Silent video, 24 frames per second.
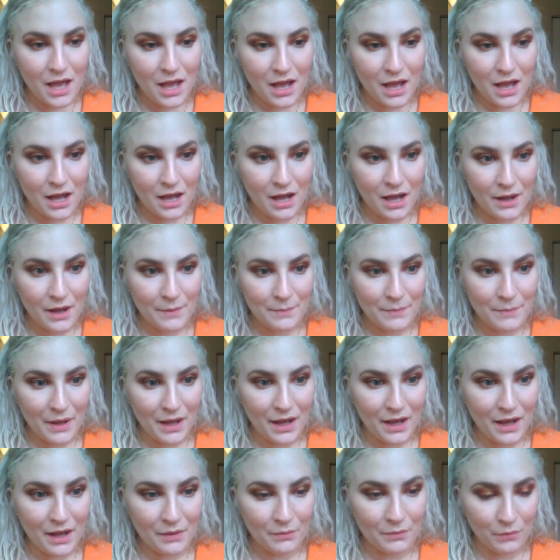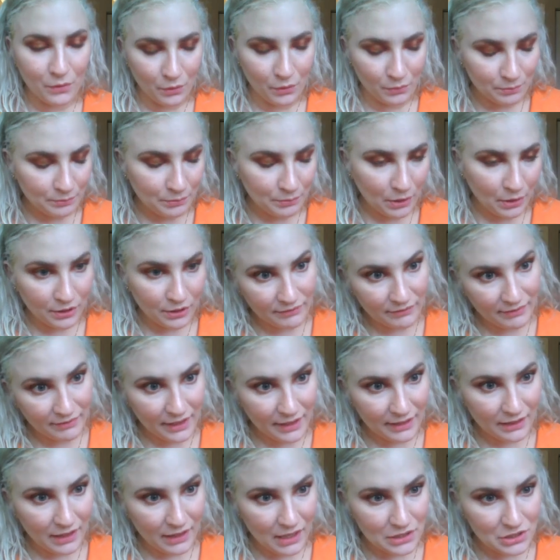well, part of the
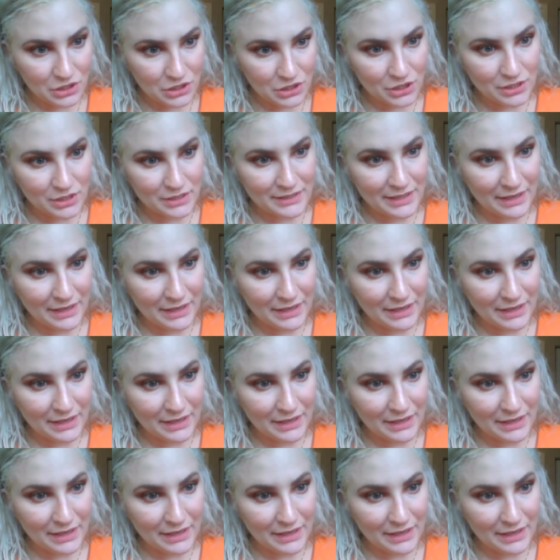eyelashes.